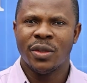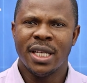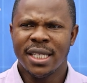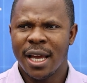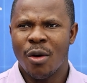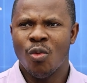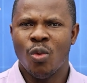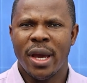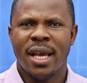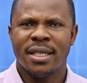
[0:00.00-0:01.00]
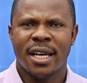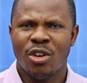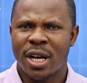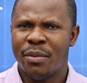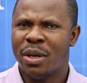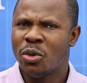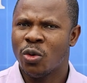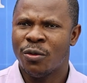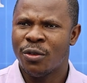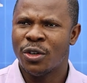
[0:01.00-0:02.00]
These are ways that you can be able
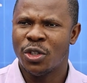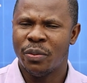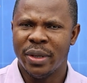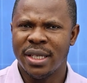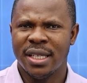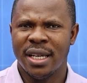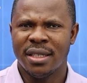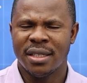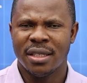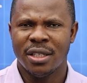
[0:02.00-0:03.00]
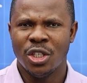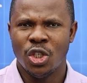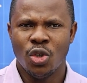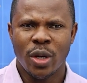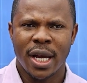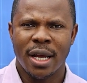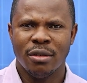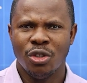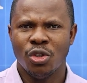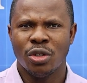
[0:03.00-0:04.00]
to fund your business. You
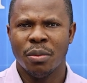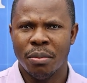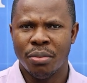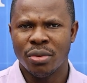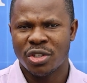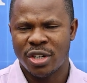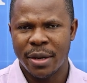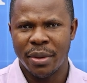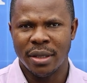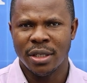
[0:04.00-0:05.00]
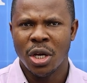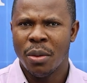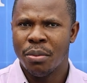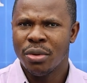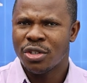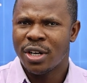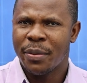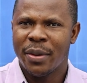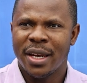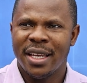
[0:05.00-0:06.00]
can use bootstrapping.
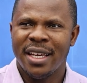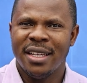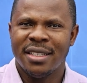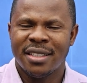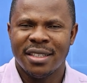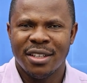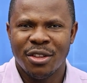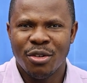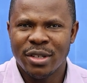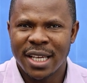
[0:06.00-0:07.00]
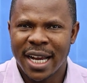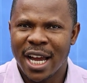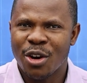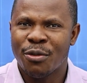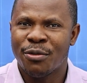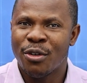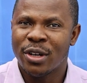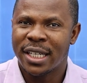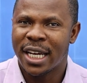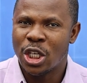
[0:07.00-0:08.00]
Bootstrapping is those are kind of
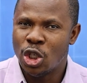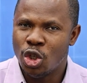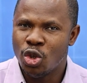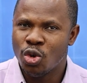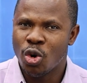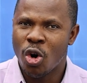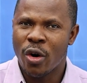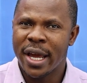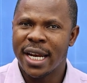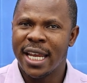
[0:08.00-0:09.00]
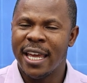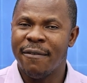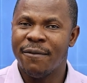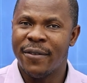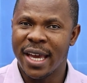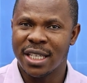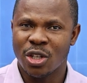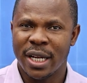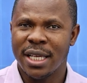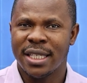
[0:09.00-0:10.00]
fund that you already invest.
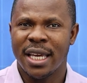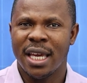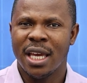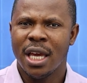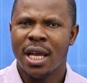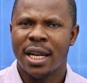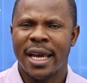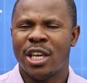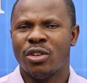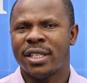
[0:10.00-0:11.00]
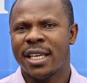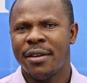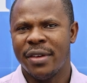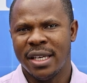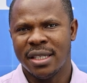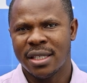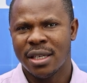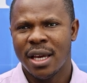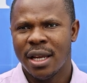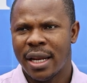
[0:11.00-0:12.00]
Let's say like your savings,
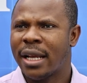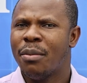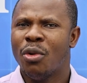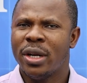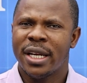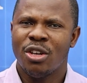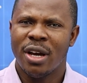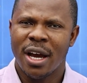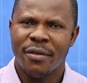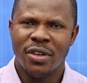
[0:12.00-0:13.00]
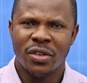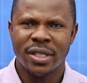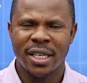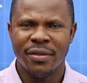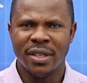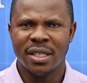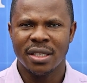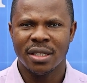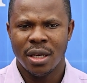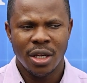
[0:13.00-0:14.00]
like the money that you have in your
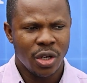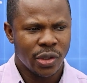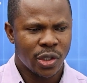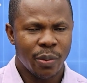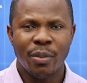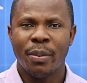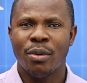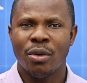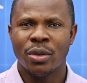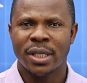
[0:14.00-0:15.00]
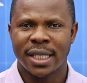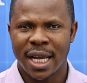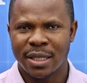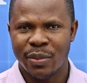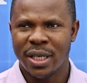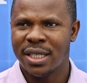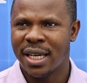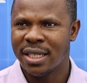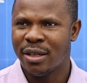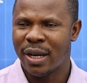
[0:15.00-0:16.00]
savings. You know, some people start
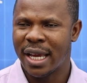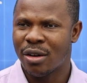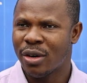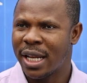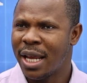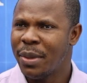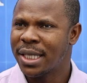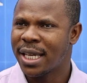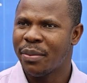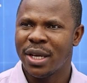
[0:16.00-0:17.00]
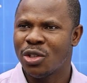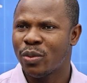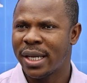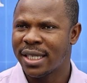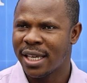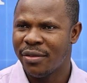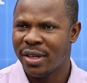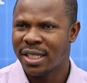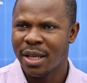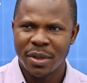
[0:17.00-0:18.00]
business, they're like, okay, let me tap into my
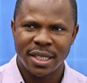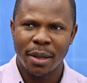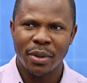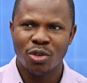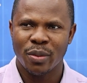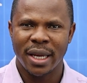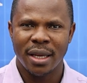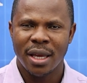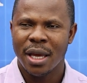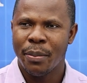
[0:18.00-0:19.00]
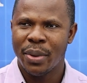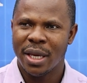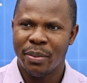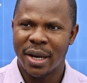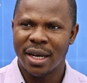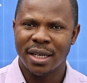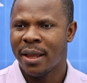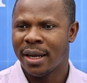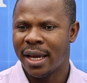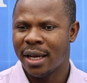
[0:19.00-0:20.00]
savings, let me tap into my piggy bank,
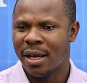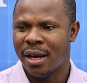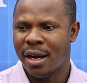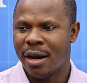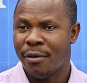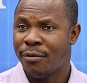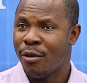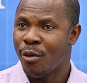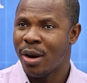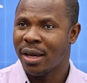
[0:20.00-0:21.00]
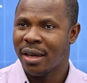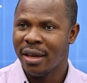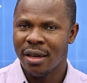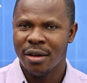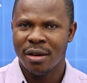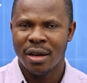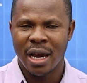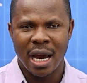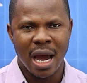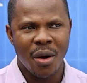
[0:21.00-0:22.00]
like 401k,
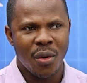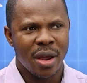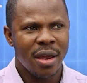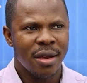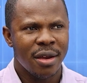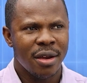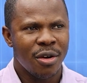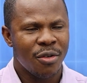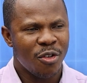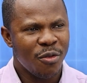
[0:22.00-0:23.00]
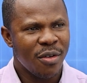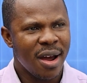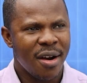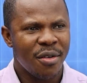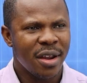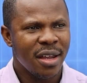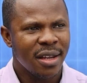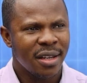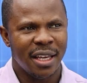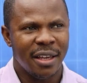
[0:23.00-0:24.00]
IRA, Roth IRA,
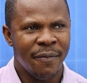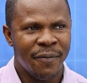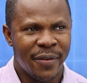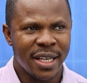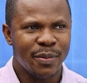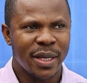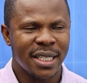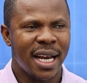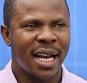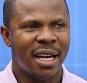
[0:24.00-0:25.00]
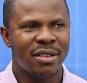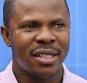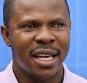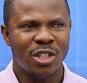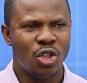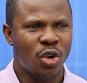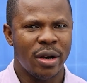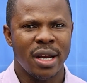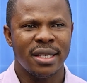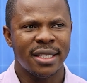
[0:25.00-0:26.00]
investment account that you
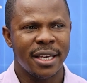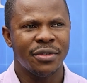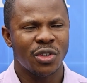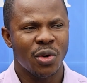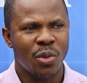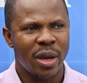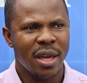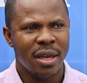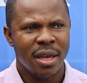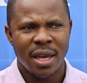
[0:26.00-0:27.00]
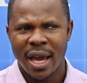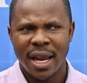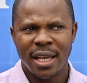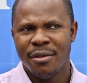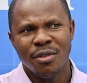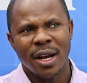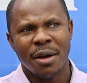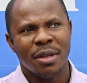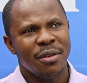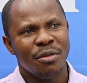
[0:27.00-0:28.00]
already save somewhere, and it even
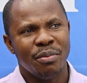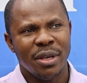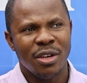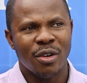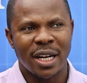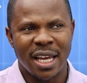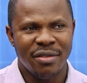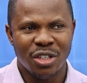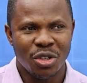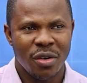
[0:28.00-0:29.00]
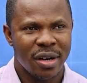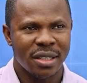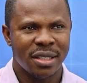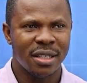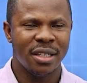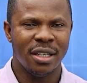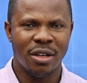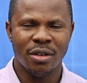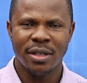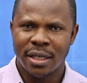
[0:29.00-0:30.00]
can even be your life insurance. You
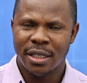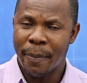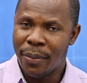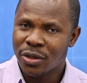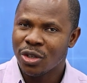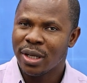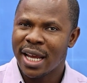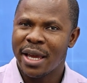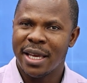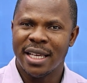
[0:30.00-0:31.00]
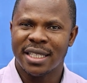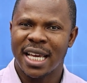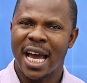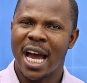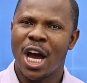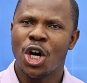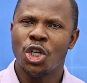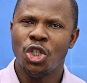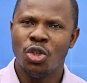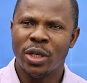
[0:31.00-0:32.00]
know, the bottom line is how
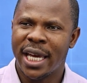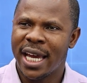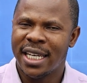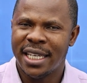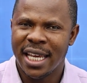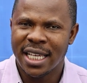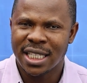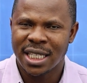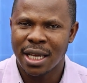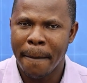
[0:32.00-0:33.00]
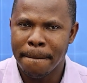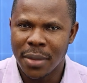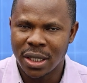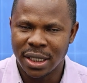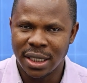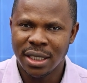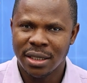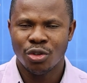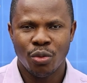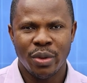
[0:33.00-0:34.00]
you get this money
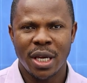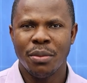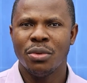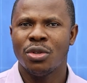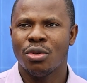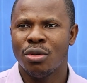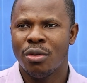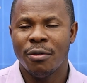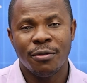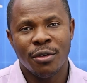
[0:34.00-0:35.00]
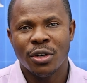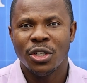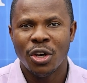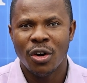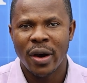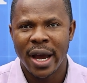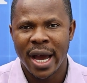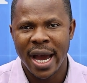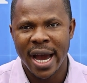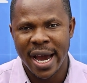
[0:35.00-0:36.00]
to be able to fund your
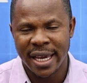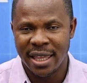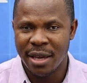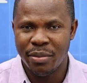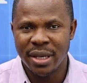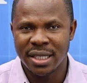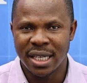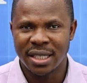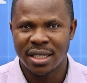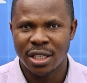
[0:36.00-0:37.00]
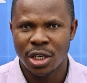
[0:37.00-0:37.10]
idea business.